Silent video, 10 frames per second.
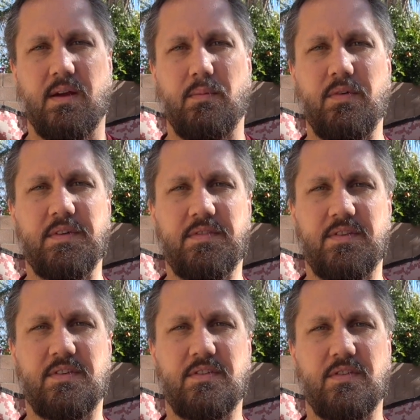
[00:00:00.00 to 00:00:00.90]
Moving
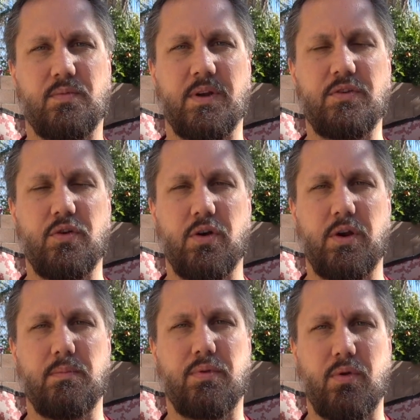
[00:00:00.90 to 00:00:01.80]
assistance is when your
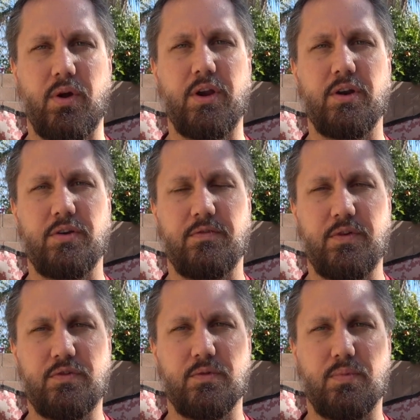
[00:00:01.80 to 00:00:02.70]
employer, your
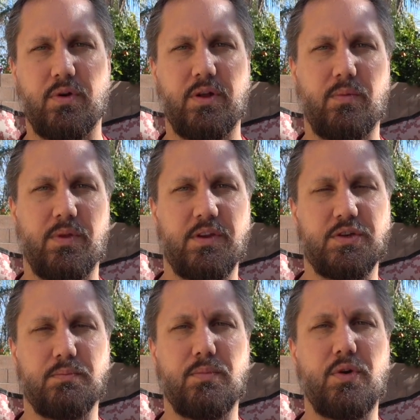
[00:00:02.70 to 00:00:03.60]
future employer, the one that
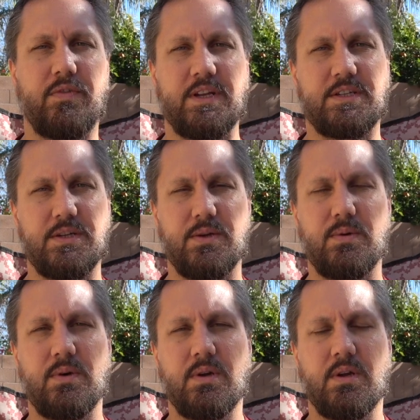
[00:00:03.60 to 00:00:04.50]
you're moving
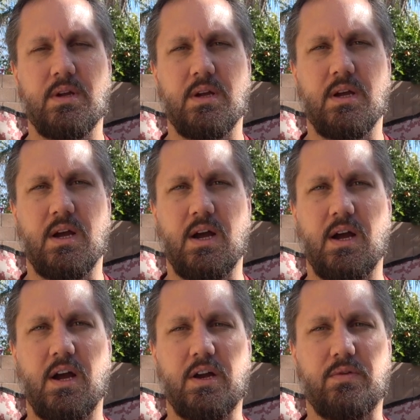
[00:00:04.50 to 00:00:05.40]
to,
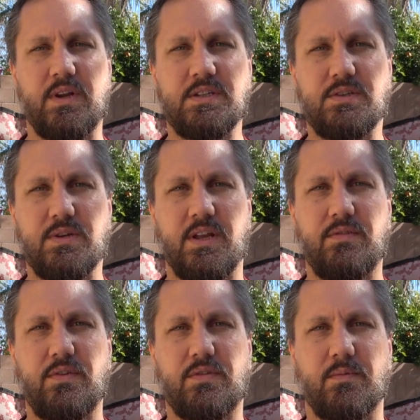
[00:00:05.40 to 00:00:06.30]
agrees to
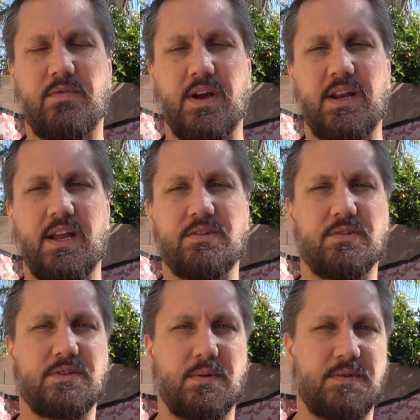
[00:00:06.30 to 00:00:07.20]
give you some
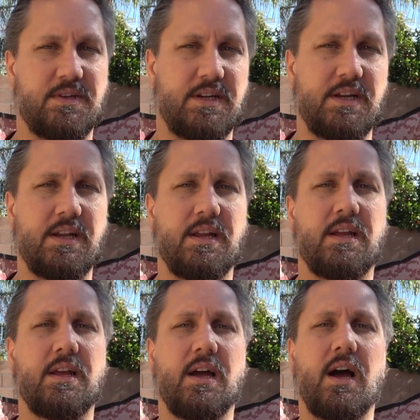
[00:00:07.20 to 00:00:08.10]
financial subsidy
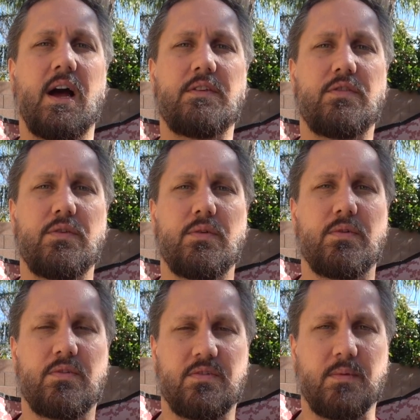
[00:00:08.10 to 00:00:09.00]
to
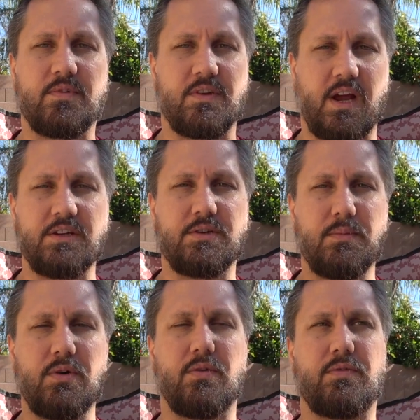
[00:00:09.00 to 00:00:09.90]
subsidize your
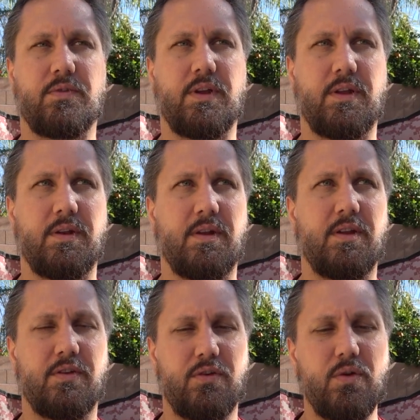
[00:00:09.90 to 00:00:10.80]
move. And
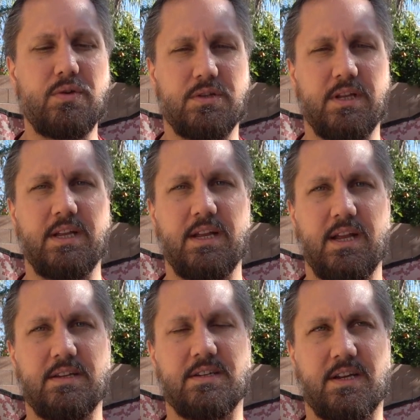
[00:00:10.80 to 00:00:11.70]
usually
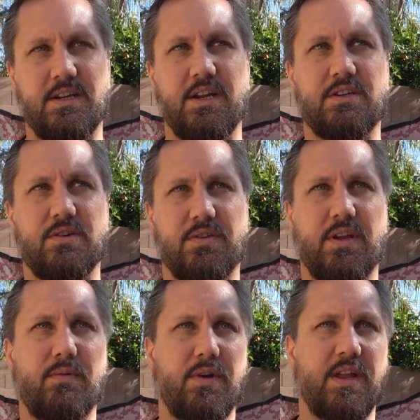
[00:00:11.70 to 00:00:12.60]
it's a conditional
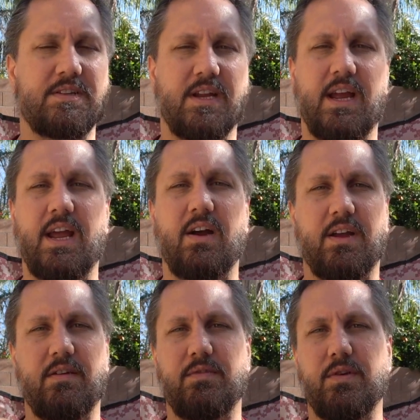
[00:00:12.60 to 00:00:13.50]
thing where they say, hey, I'll
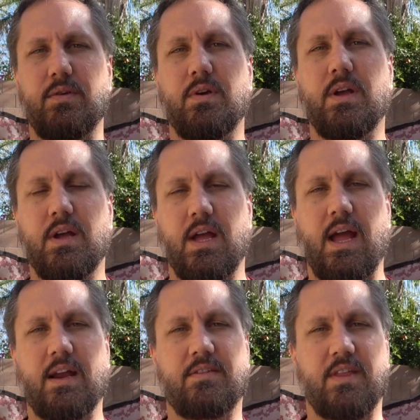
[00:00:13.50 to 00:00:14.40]
give you
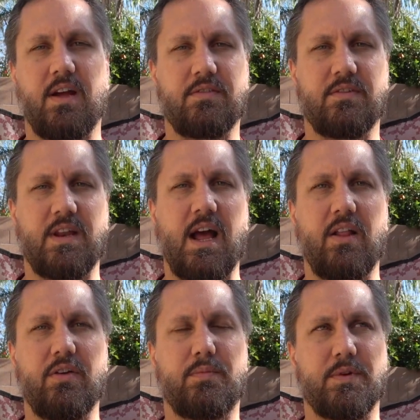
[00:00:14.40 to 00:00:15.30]
X
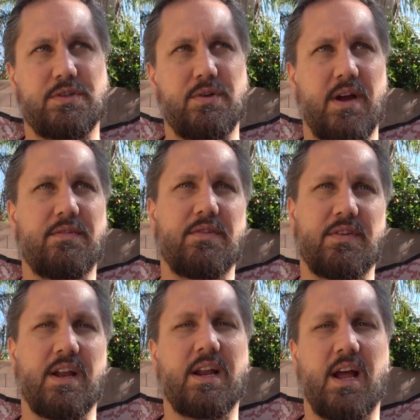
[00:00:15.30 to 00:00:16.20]
$1,000, but you have to
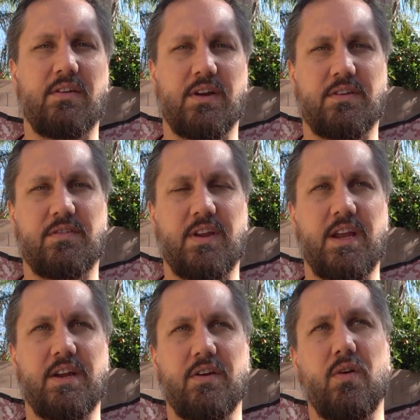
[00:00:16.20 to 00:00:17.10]
sign a contract to
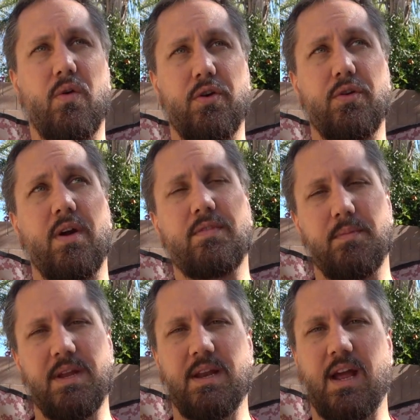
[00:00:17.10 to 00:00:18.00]
stay here, or you have to
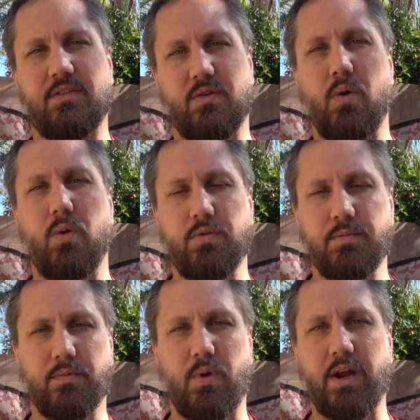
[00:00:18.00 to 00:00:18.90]
meet X
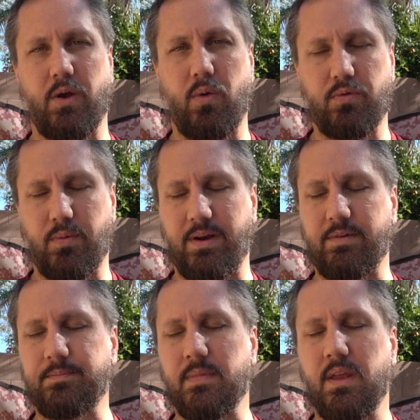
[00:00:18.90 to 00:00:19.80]
goals, Y goals,
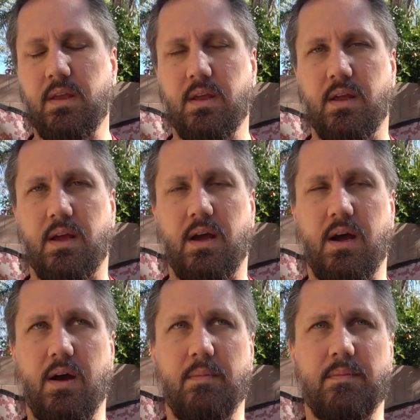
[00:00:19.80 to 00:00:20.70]
whatever.
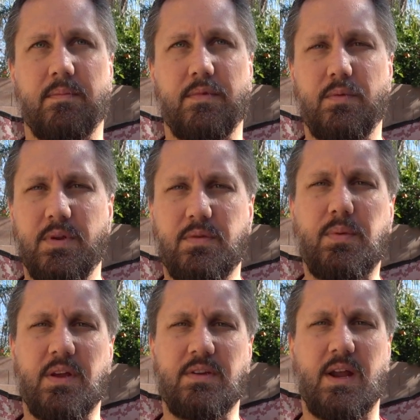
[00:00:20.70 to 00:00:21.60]
You'd be
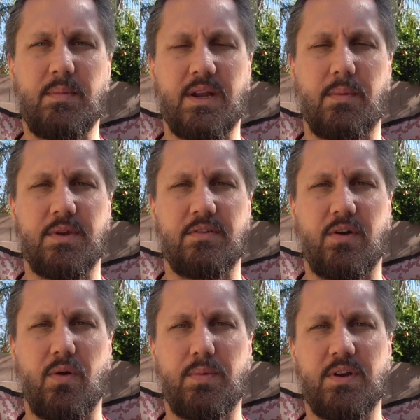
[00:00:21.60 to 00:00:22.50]
surprised at how many companies
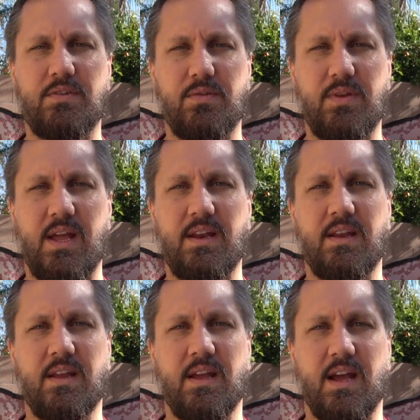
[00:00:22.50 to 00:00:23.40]
are open to that
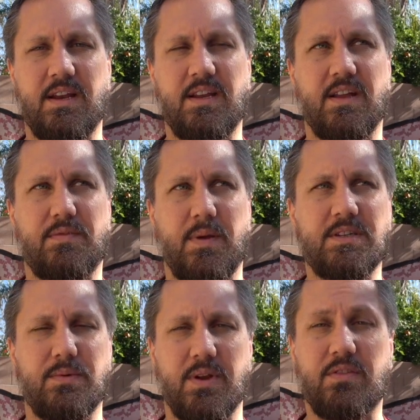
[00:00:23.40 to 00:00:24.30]
idea,
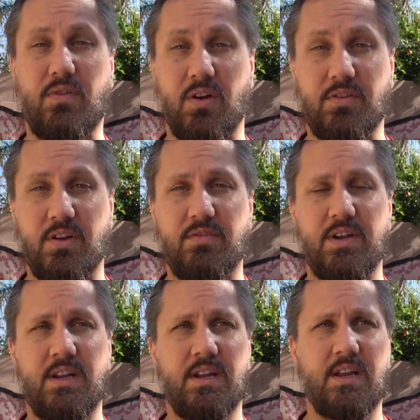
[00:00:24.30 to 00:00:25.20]
especially when it's
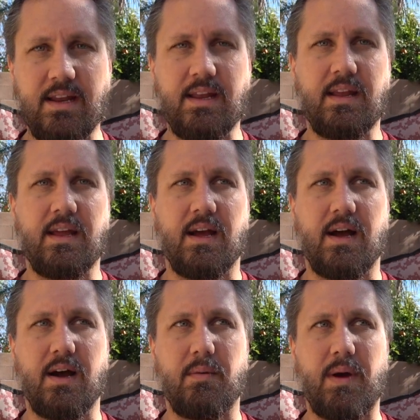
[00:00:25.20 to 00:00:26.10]
cross-country.
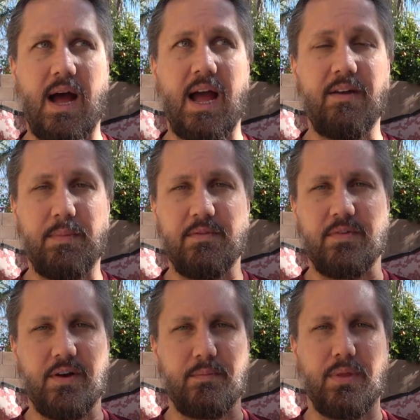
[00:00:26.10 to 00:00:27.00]
I have been
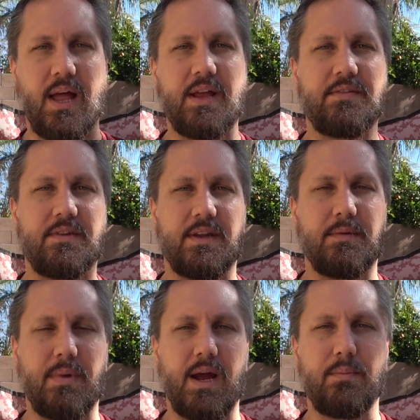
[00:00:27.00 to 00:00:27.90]
very blessed
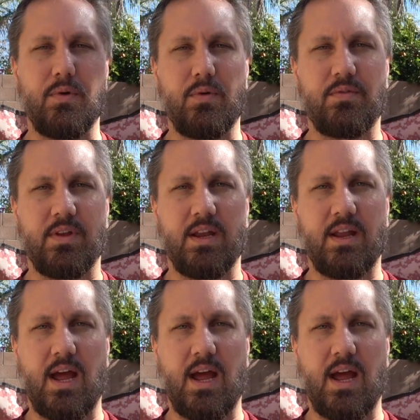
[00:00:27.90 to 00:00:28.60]
in my moves that